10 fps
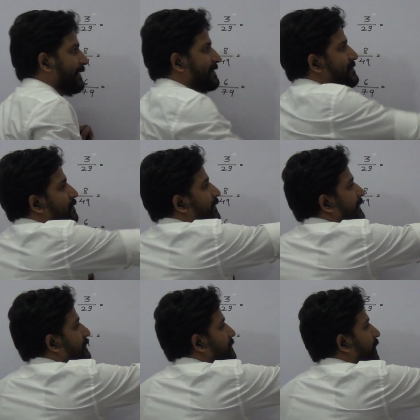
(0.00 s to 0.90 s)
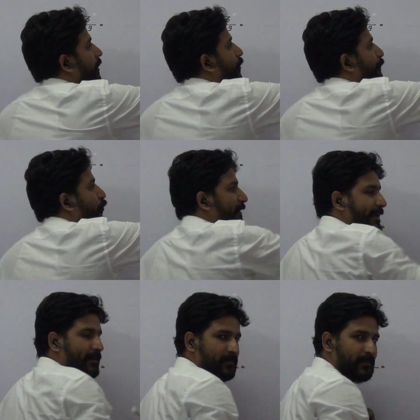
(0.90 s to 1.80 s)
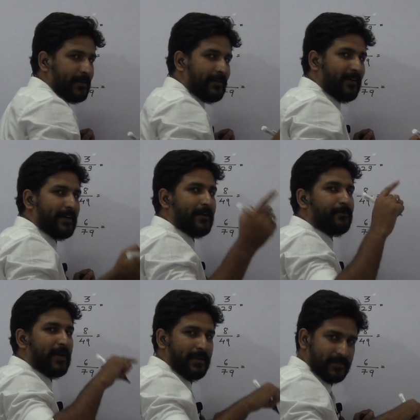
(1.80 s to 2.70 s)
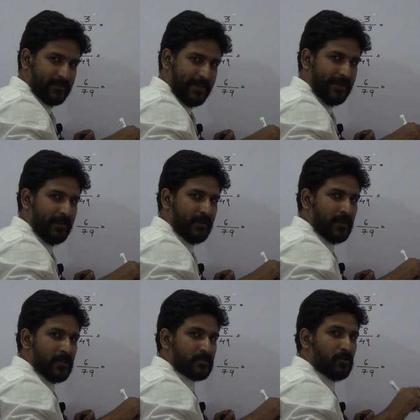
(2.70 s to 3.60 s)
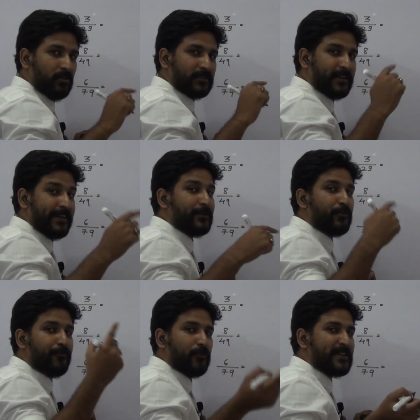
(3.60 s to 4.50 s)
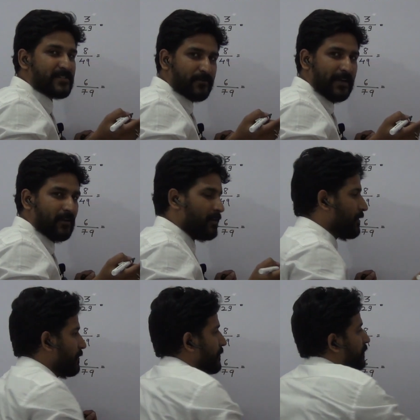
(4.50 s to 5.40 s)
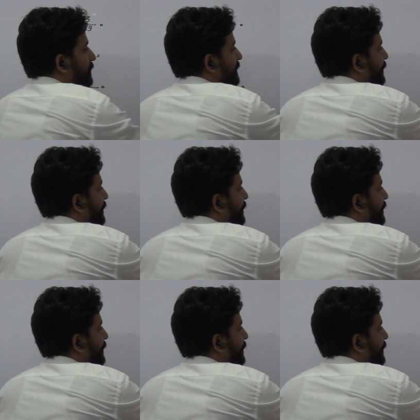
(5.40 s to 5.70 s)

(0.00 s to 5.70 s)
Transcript: next number is 14 divided by 3, so 3 into 4 is 12, because